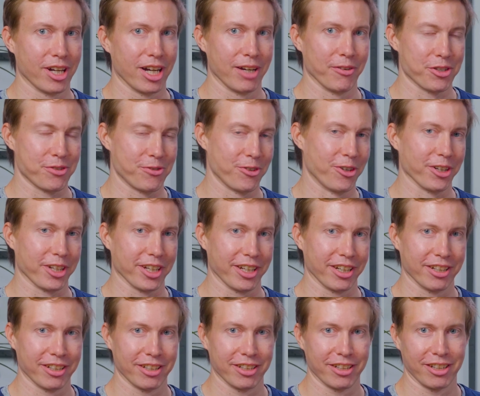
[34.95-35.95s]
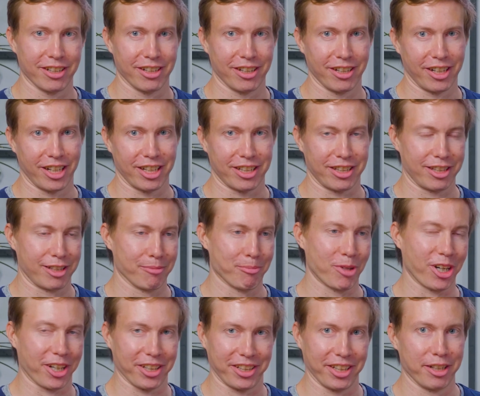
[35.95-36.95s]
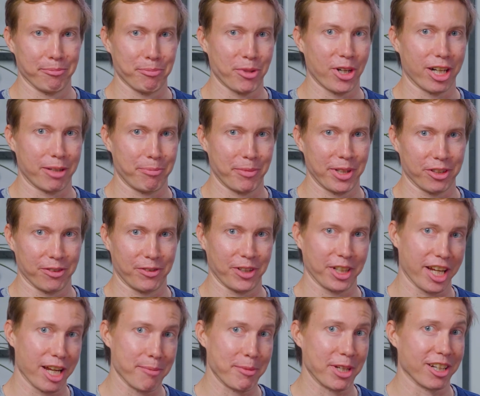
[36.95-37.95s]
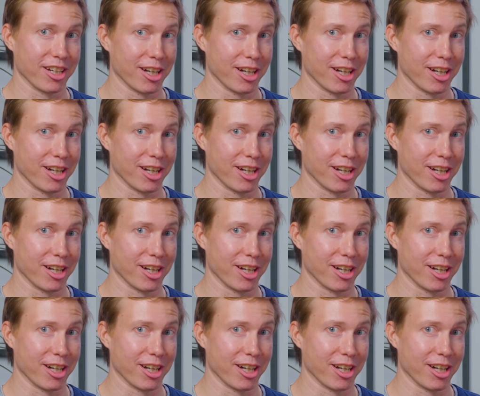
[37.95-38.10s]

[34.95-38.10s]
I was working at the marketing department of a gaming